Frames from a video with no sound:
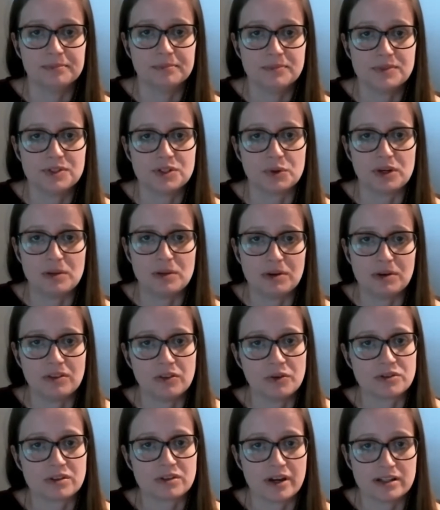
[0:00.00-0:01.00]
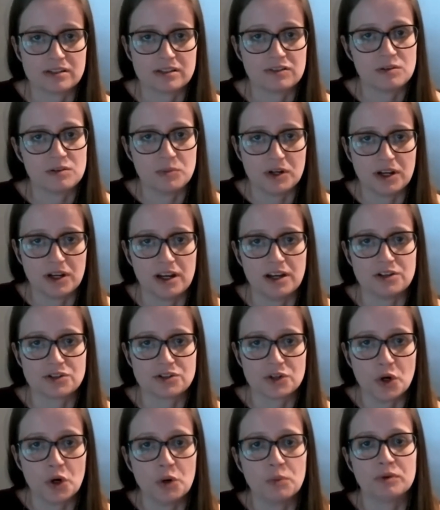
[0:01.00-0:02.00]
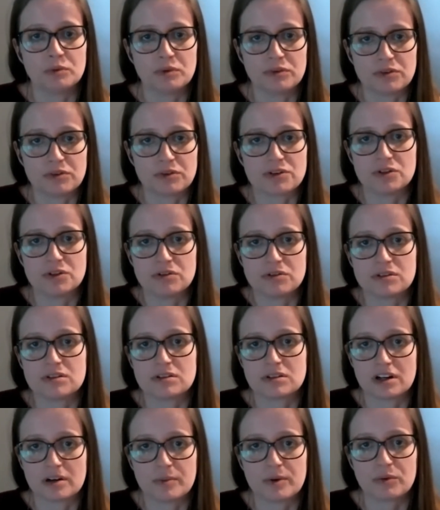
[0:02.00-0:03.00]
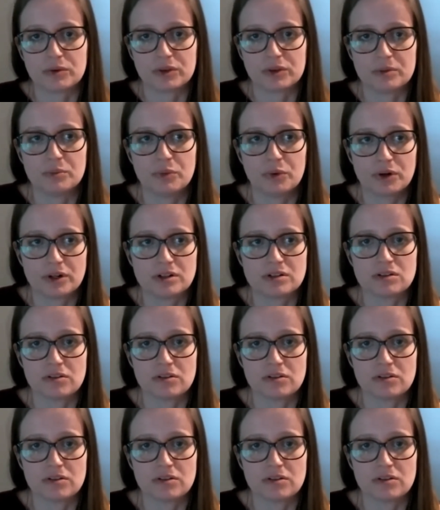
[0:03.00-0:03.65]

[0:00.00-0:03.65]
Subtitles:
So keeping those lines of communication open with your students is going to be really important,